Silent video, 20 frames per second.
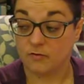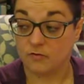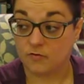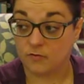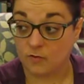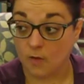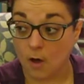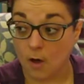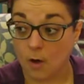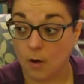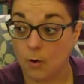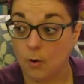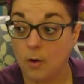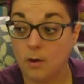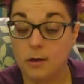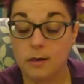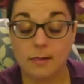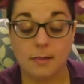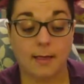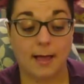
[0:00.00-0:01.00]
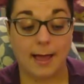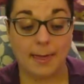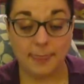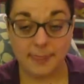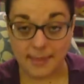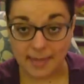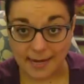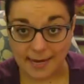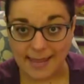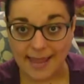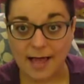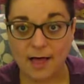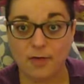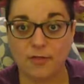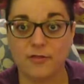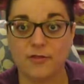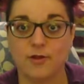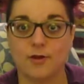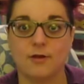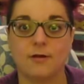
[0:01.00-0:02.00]
So I'm getting
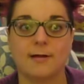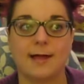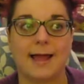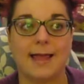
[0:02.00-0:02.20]
healthier.